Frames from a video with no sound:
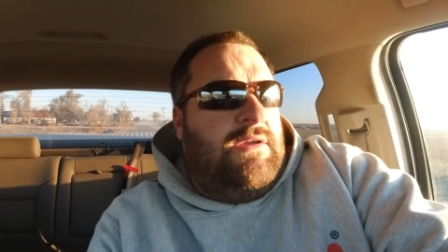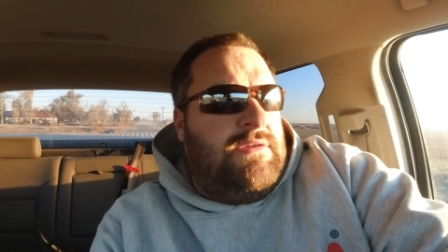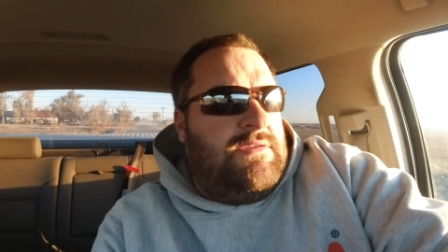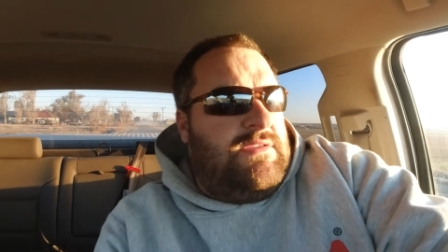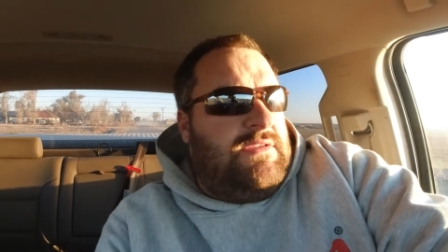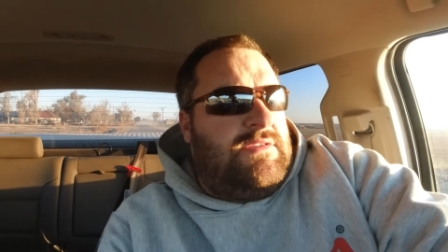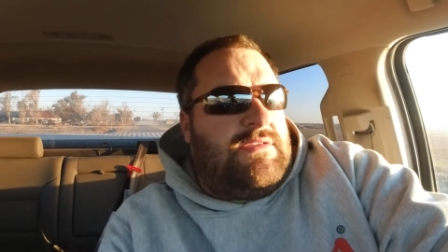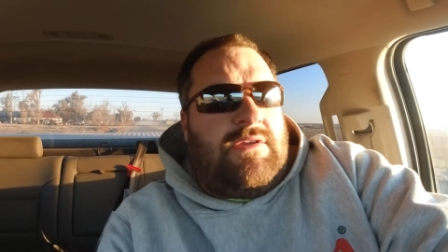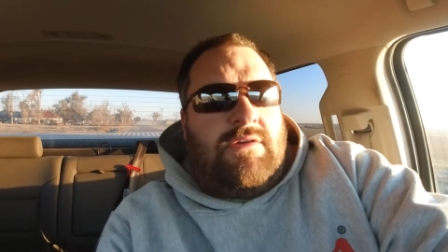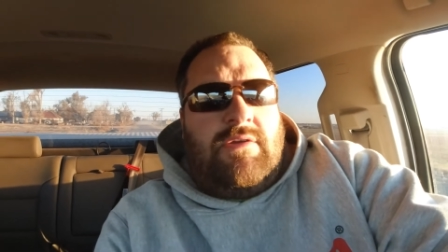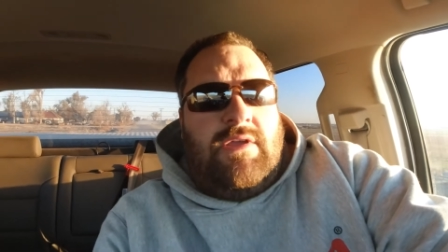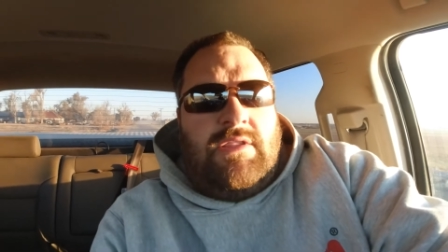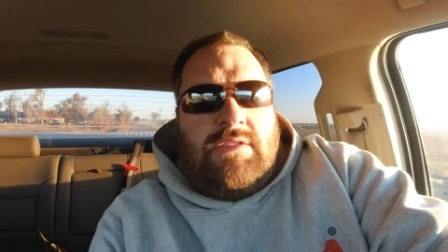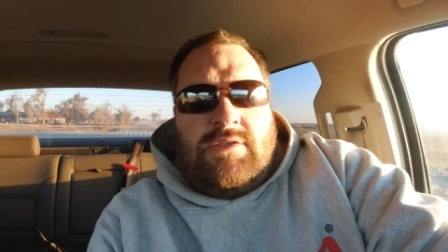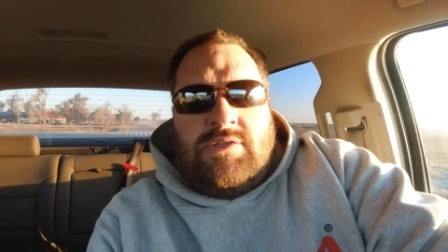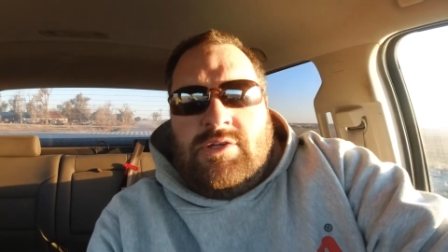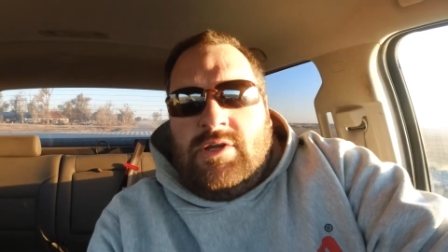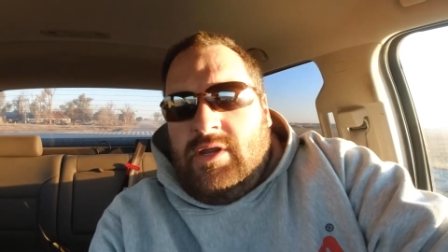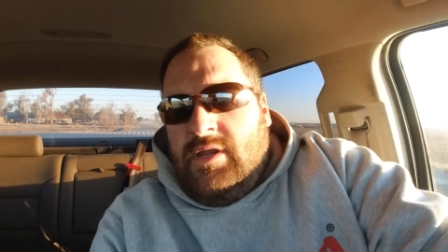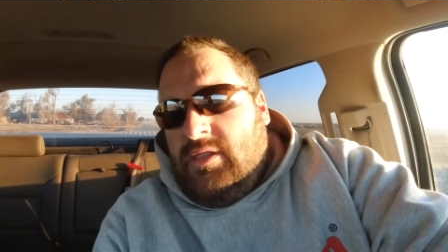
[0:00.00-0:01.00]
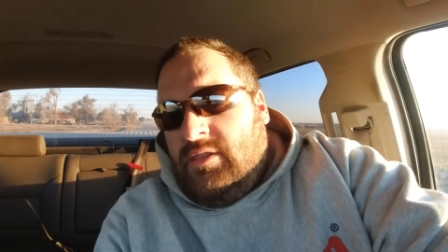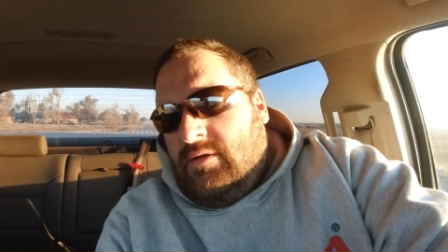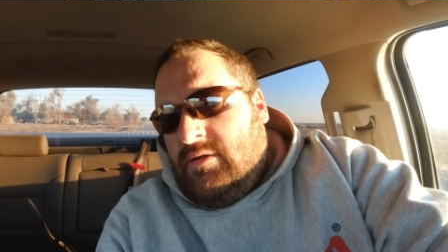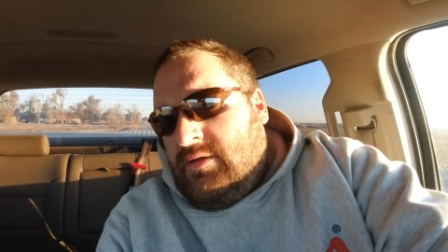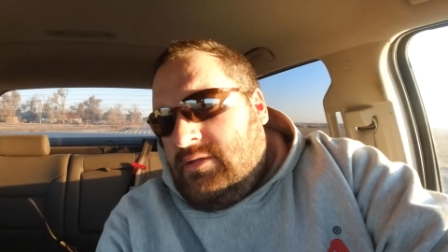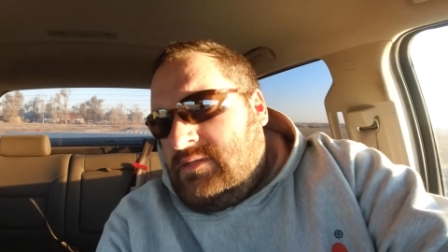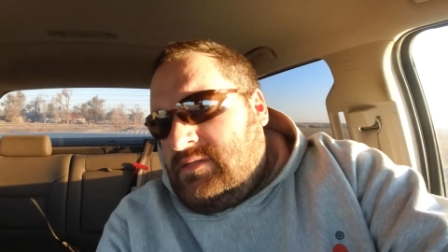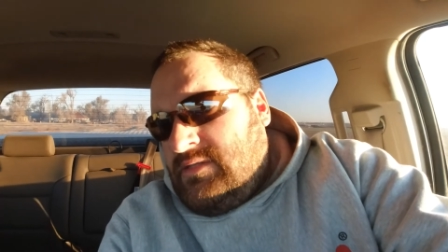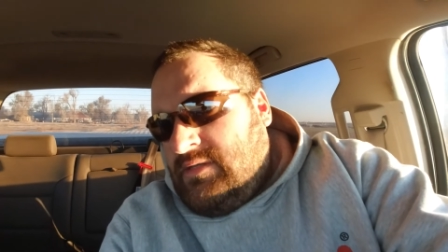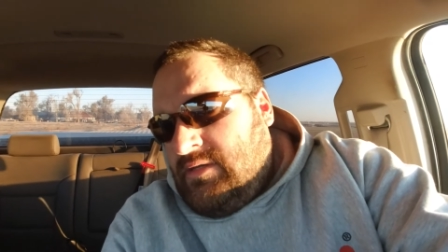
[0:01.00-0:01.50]
so let's go get the
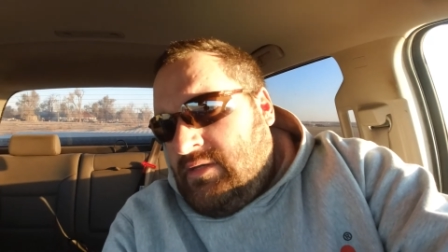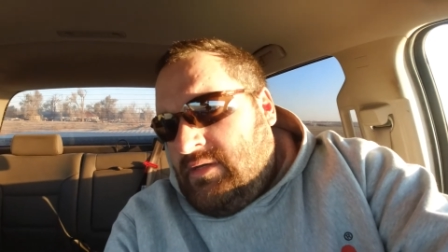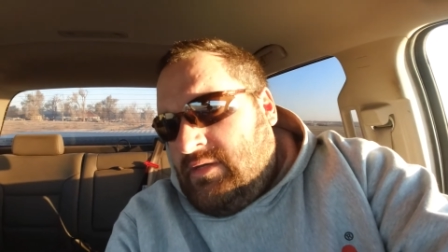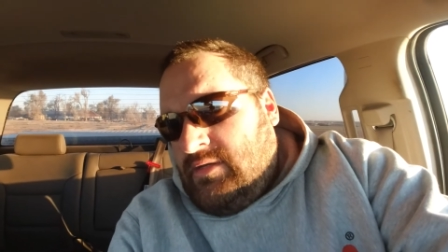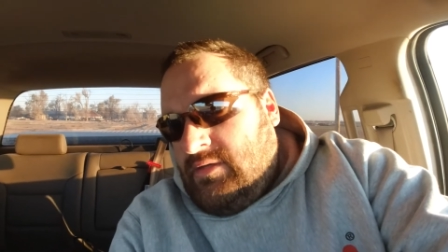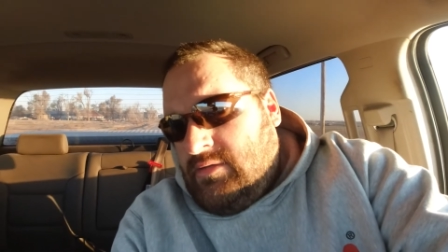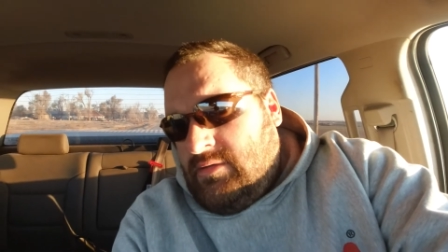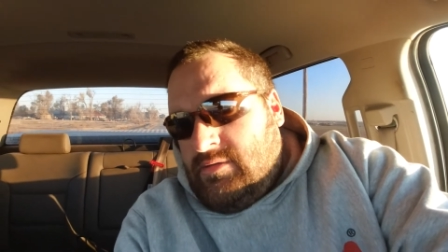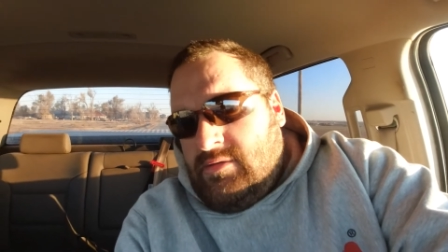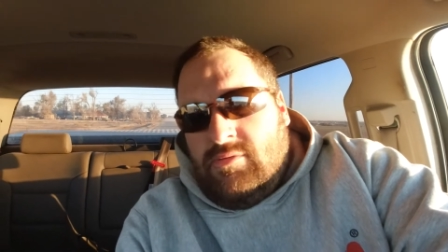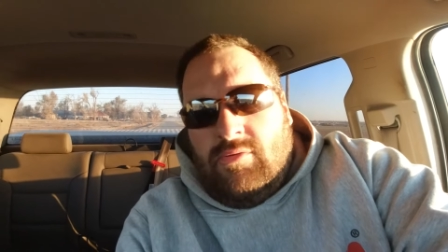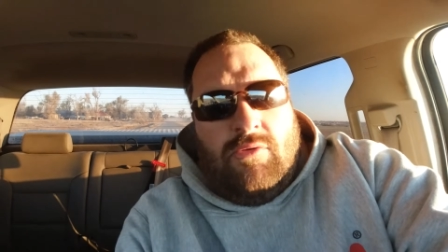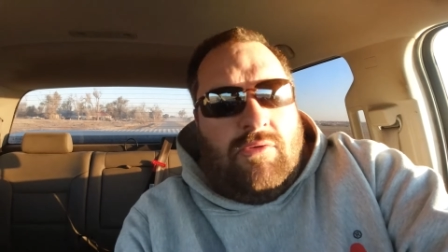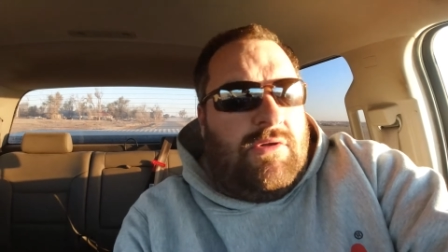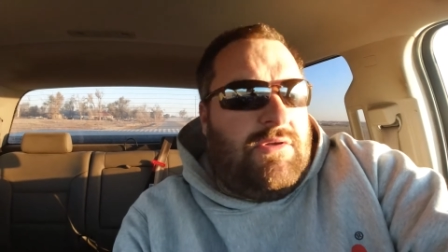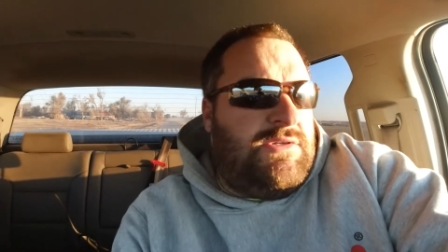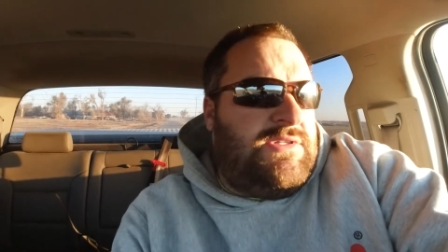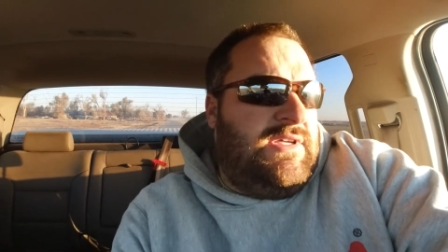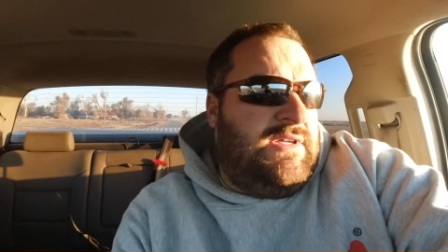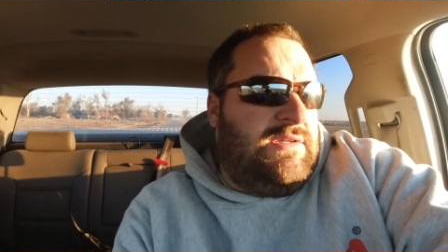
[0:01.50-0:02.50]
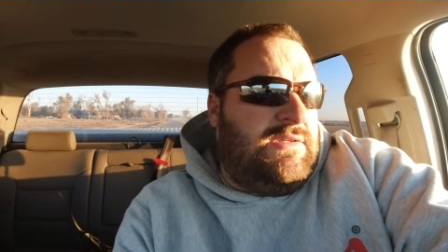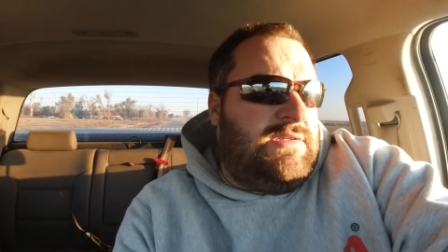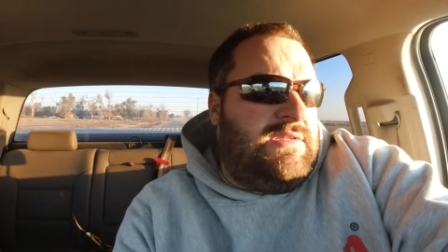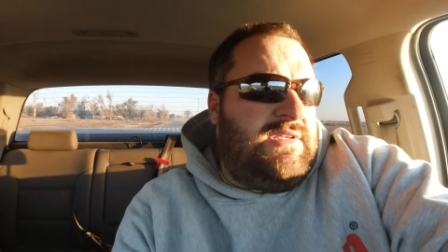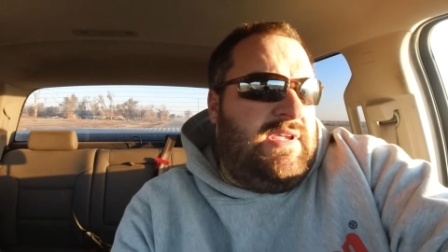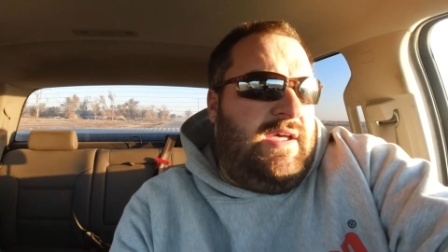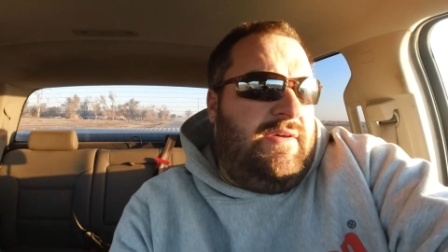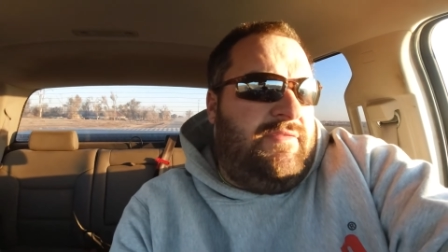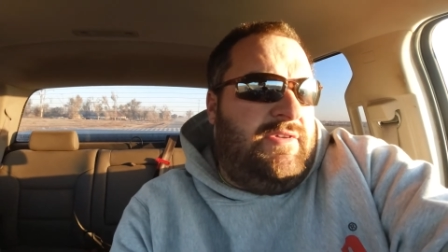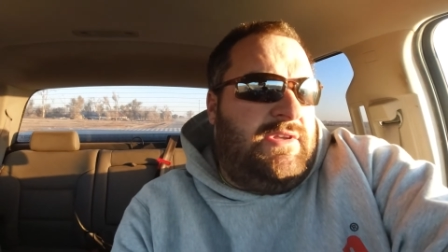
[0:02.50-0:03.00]
trailer it's a quarter till
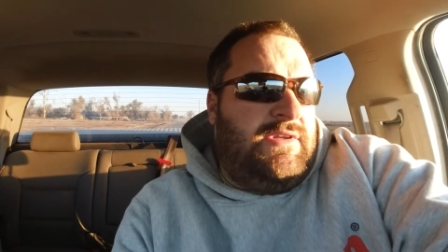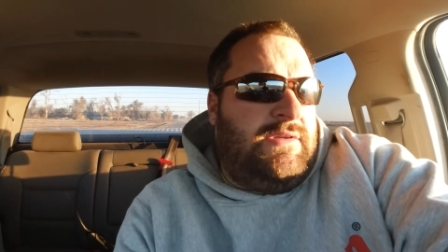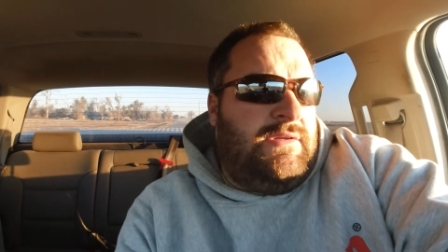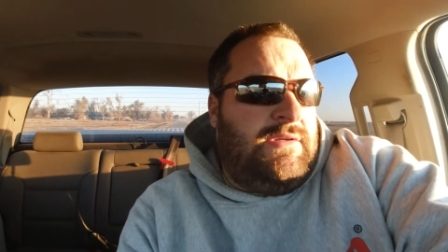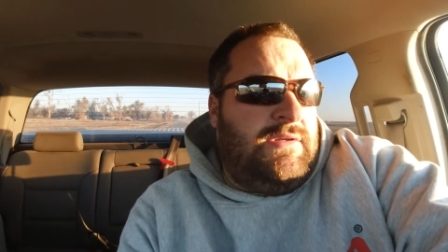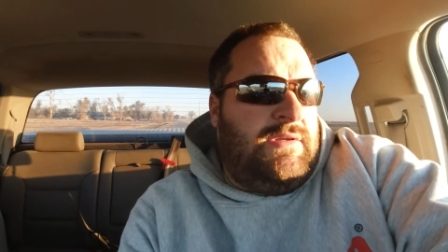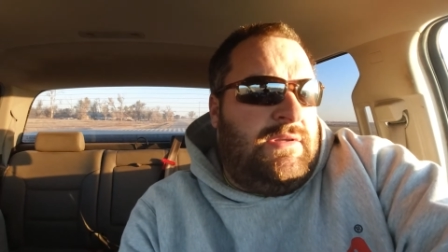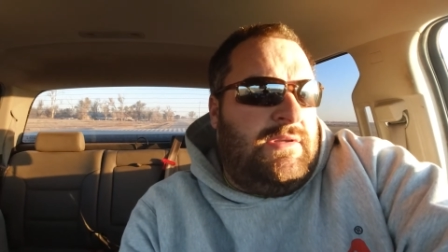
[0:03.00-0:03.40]
seven